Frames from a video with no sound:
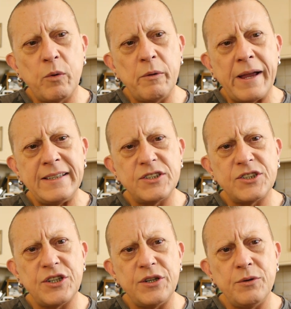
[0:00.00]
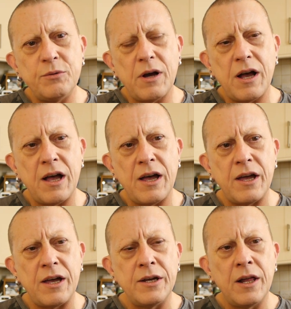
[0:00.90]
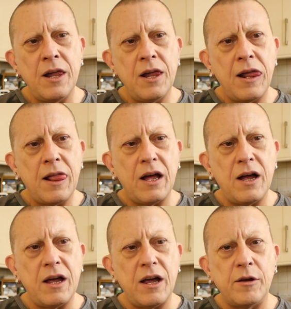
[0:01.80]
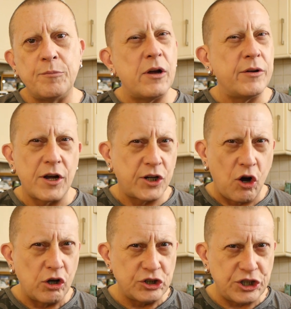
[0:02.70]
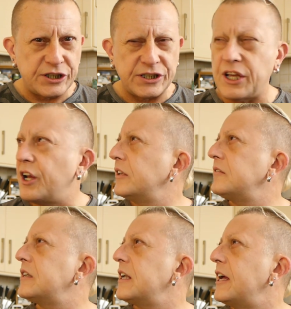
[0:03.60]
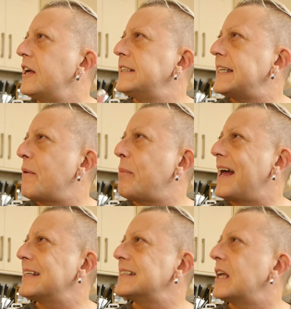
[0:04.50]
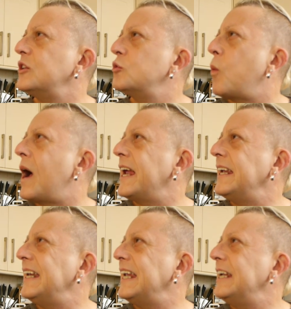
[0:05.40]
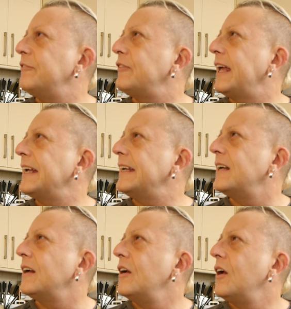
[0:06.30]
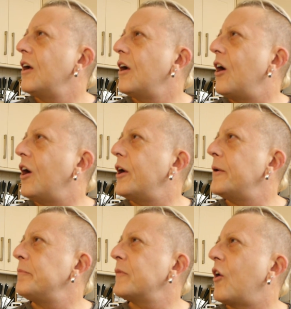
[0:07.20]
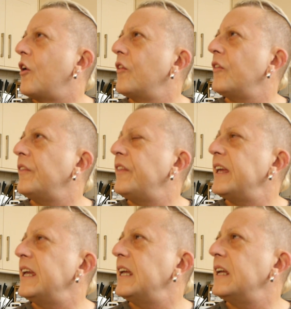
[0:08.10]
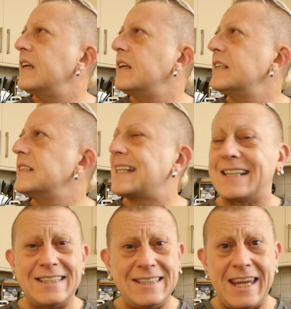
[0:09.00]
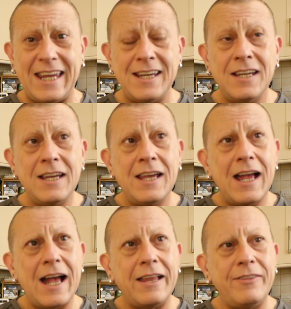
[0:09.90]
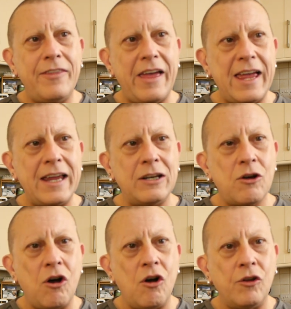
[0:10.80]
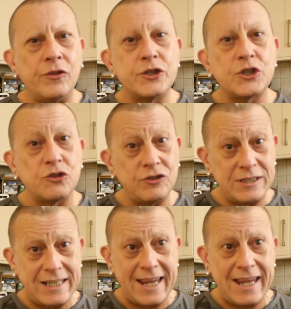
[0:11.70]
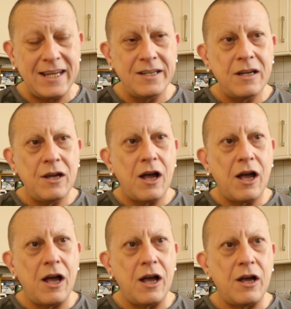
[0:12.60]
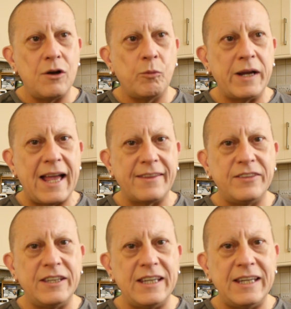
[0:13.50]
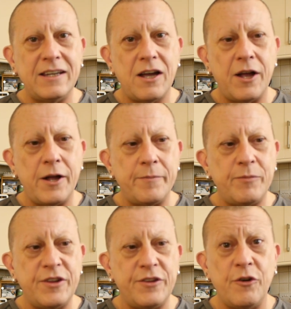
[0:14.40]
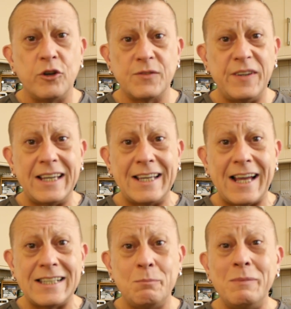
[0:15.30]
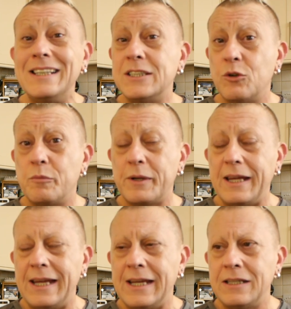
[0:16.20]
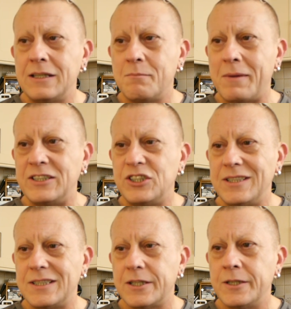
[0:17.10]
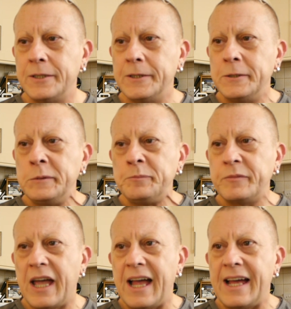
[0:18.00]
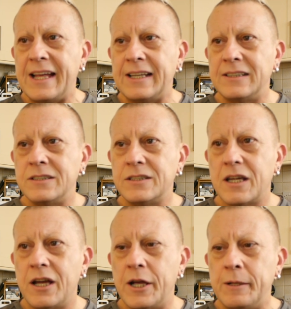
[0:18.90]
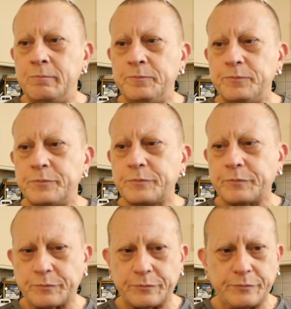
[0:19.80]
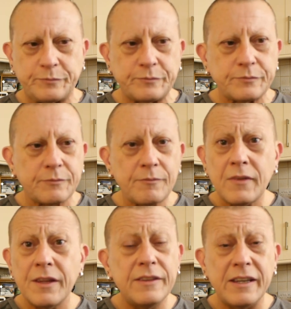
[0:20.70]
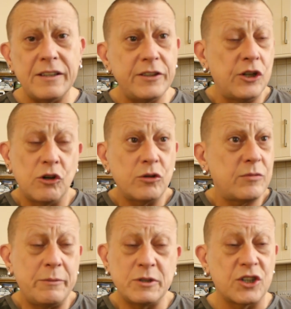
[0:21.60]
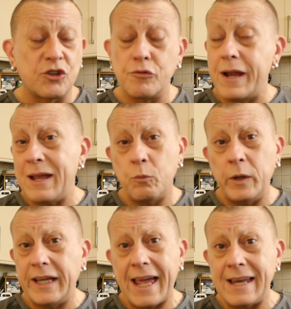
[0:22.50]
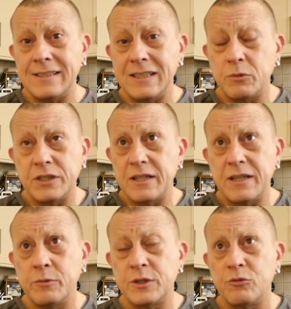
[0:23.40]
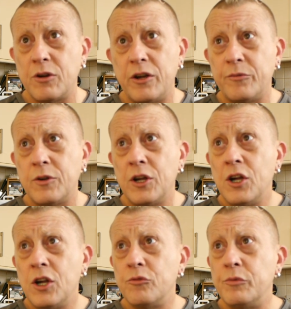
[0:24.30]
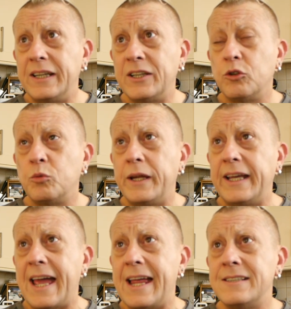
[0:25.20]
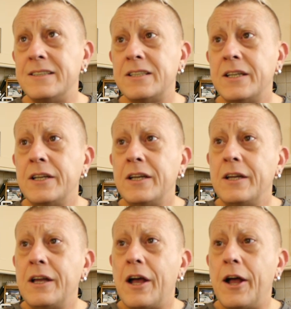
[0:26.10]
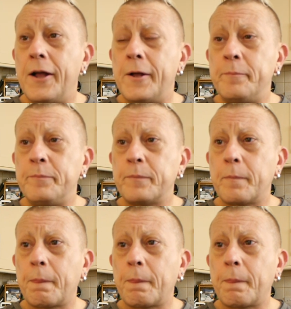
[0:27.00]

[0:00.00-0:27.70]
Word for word: we went to uh, a, a, a, gorgeous uh, a tapas and wine evening um, on the Saturday, and then on Sunday uh, we had the, uh, the Those Vegan Guys meet up in Manchester, and um, they, you know it was a great weekend. It was it was a, a really good weekend, um,